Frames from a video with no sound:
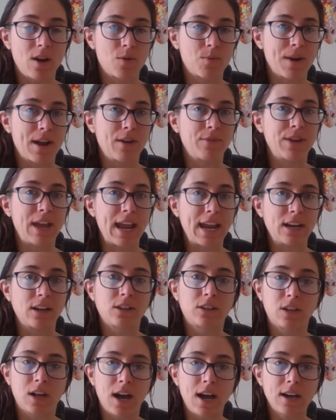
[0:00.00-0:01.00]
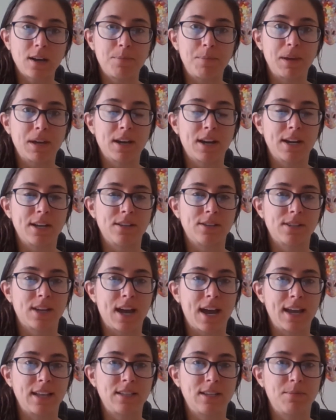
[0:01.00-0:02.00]
around 8 o'clock because
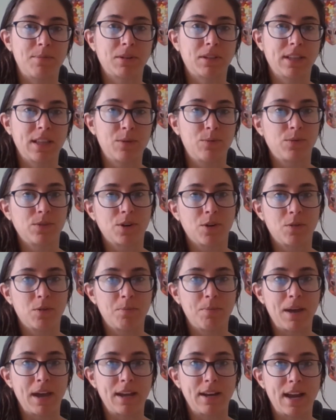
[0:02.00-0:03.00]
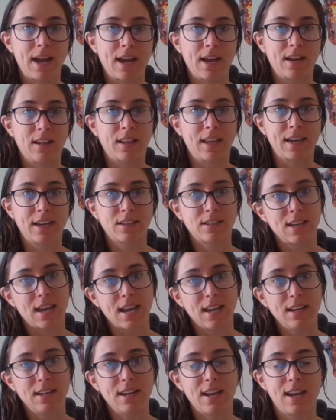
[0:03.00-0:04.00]
i typically will go to bed at like
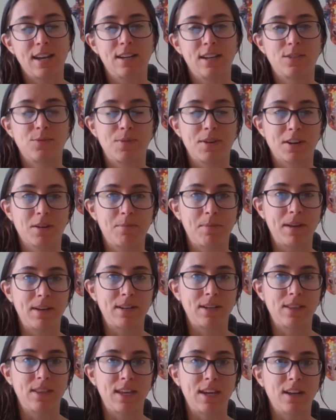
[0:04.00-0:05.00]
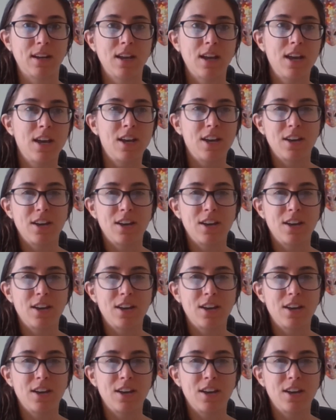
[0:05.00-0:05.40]
10 and it's recommended that